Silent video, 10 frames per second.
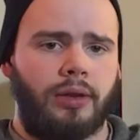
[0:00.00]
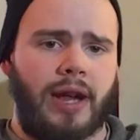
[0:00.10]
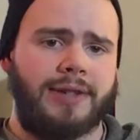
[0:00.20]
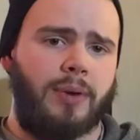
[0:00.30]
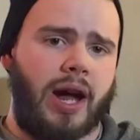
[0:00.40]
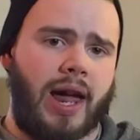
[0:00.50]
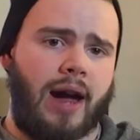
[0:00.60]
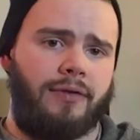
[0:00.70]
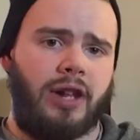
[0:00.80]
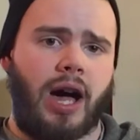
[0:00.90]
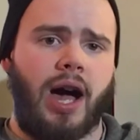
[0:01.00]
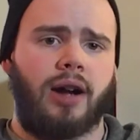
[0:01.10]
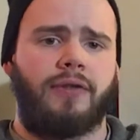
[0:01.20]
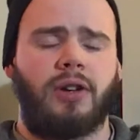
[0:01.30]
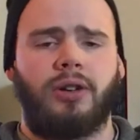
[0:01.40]
That's why I have the
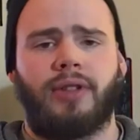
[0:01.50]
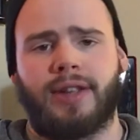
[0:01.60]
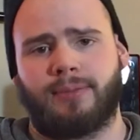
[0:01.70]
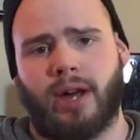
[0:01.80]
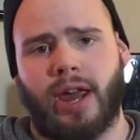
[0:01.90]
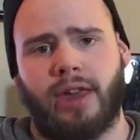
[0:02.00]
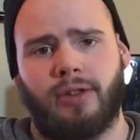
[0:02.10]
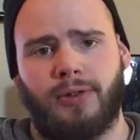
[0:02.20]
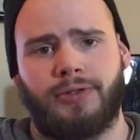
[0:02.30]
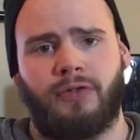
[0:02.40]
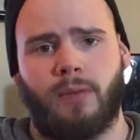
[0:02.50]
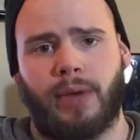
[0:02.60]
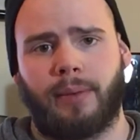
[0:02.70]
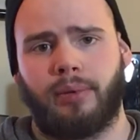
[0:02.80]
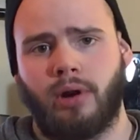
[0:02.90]
Apocalypto, that's why I use
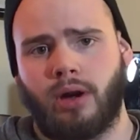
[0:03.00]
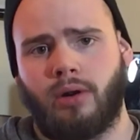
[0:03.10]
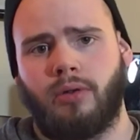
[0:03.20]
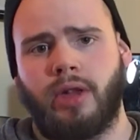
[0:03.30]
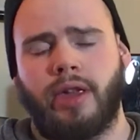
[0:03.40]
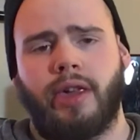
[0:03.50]
FiLMiC Pro,